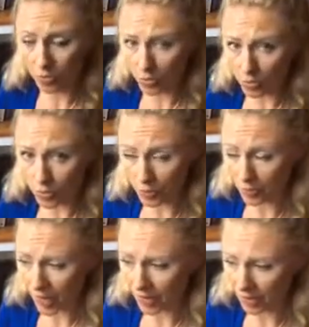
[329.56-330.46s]
crucial
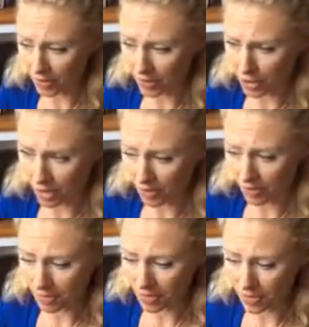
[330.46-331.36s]
factor in a
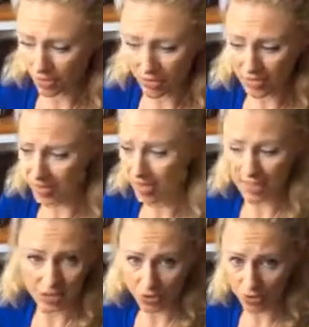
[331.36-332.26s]
shaping procedure is that
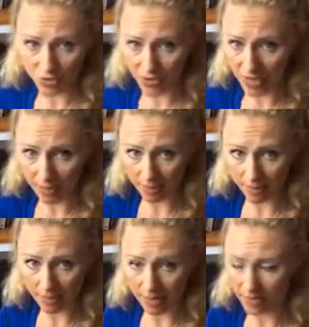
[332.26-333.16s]
initial step,
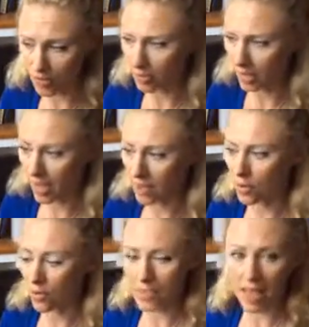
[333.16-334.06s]
right? So, okay, I
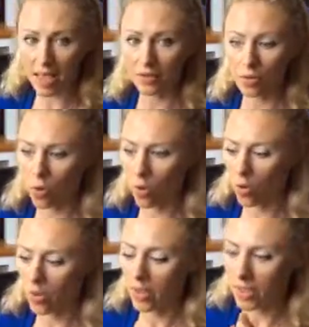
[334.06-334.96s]
know the end
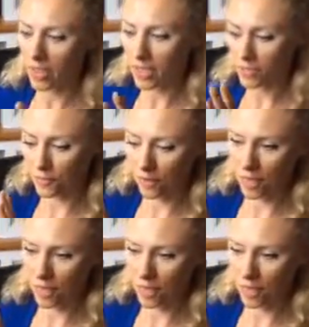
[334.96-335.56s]
goal is for